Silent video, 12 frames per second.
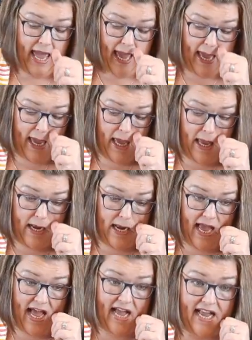And
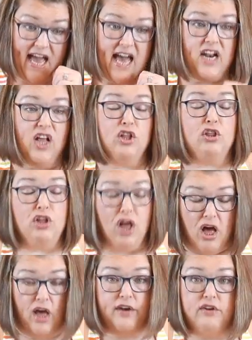I got a
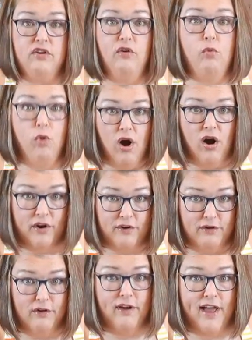lot of
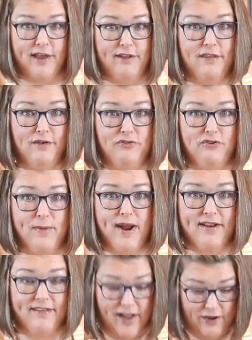water out of those
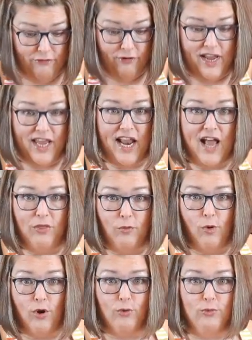tomatoes. I could wring it out and the
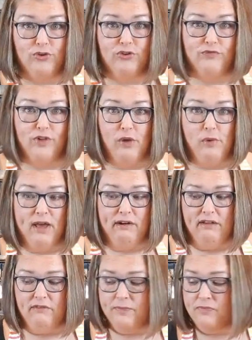water would just flow out of
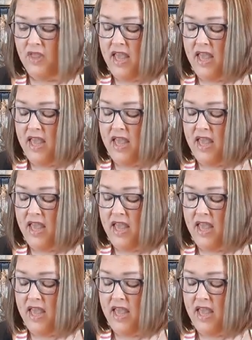it.